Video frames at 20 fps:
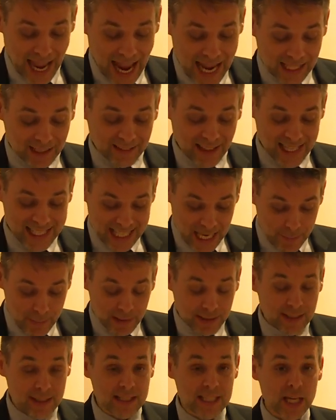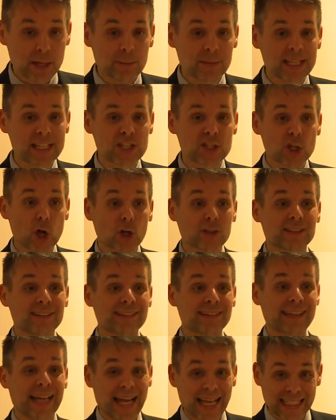Anti Semitism is
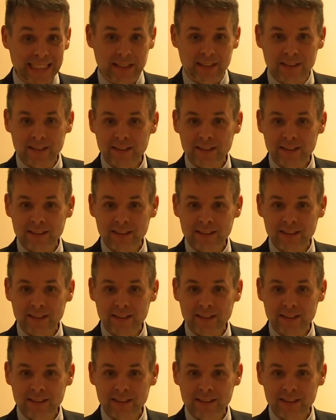not dead.